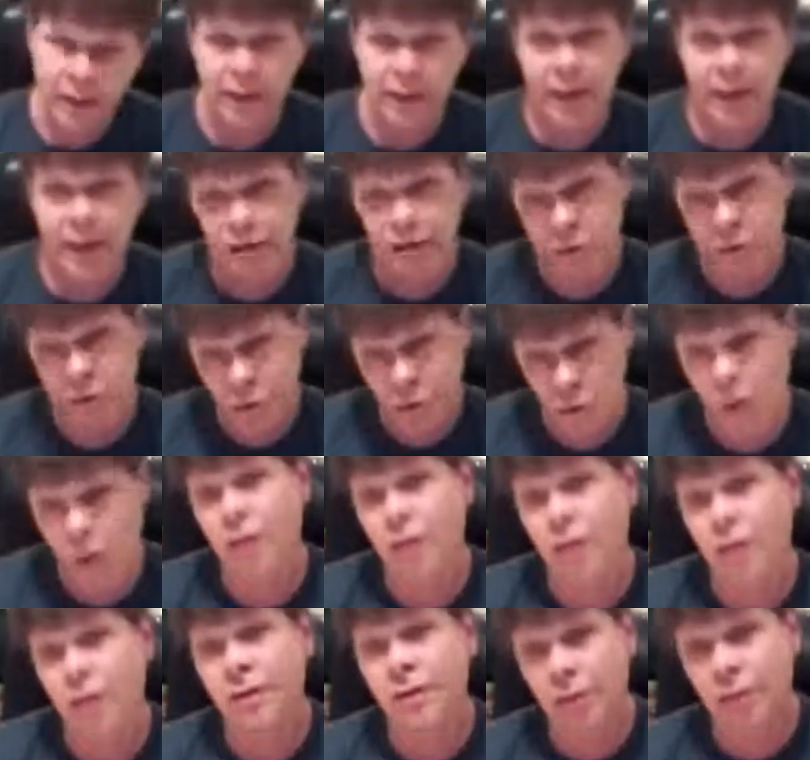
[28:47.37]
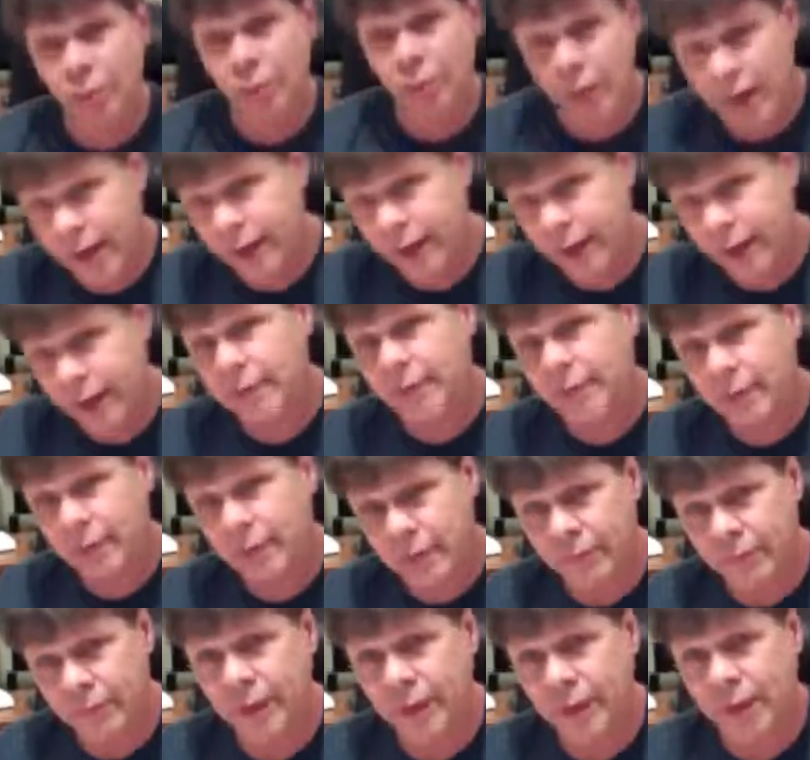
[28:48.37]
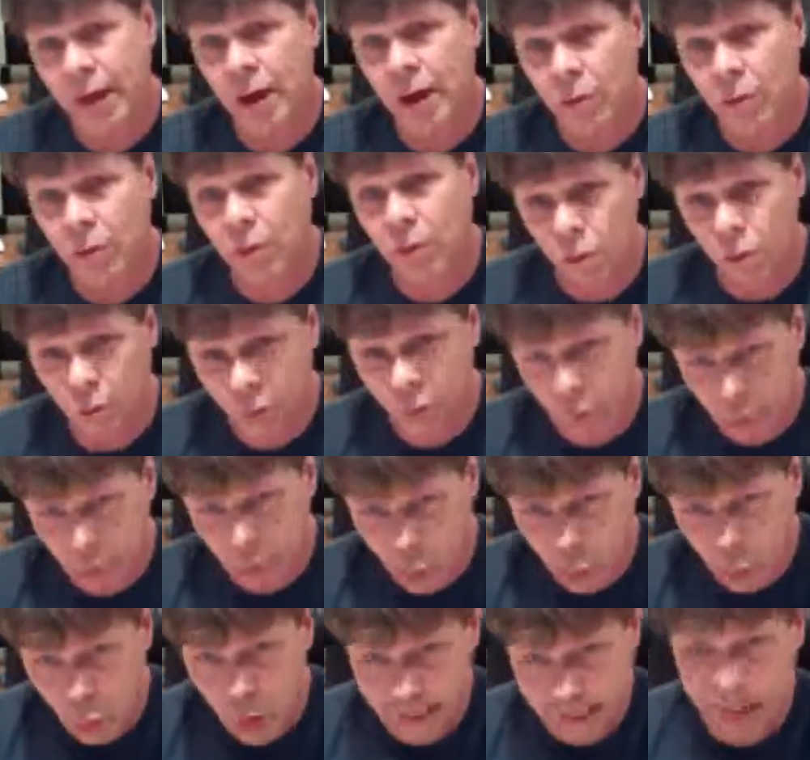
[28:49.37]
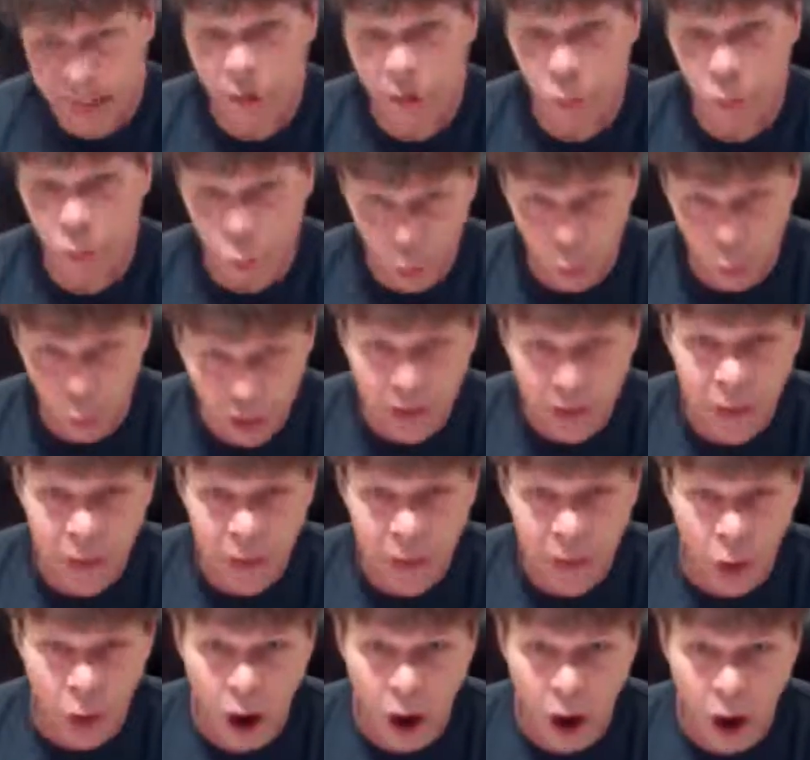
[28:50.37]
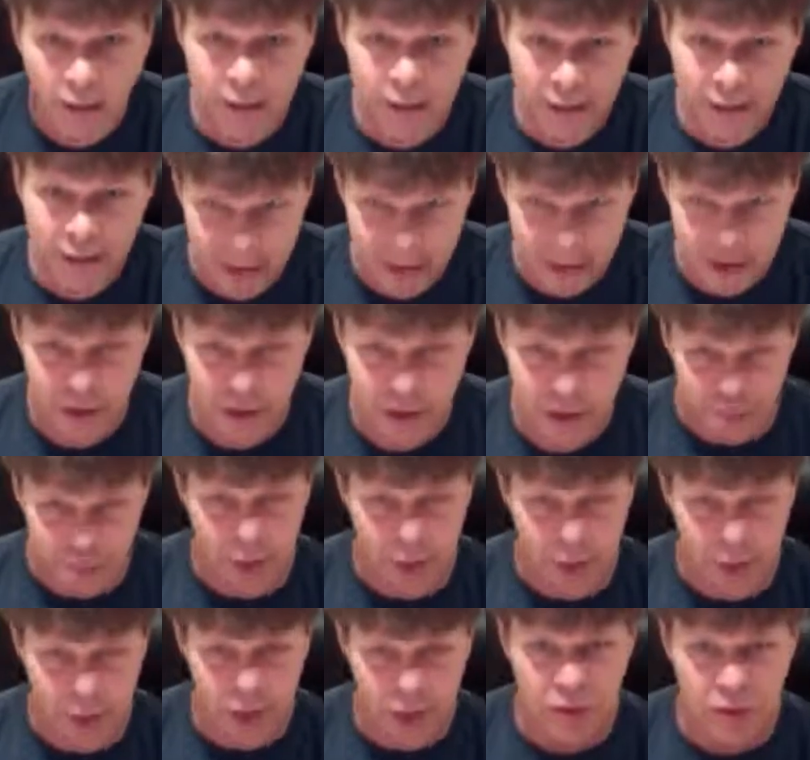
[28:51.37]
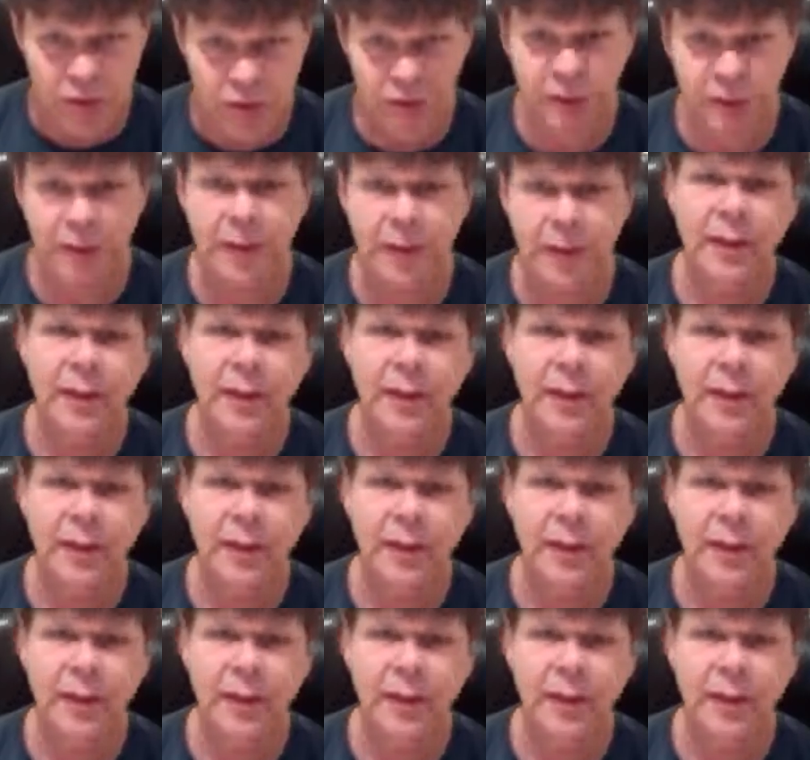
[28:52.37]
had actually walked in the rain and figured out what he really wanted as a person,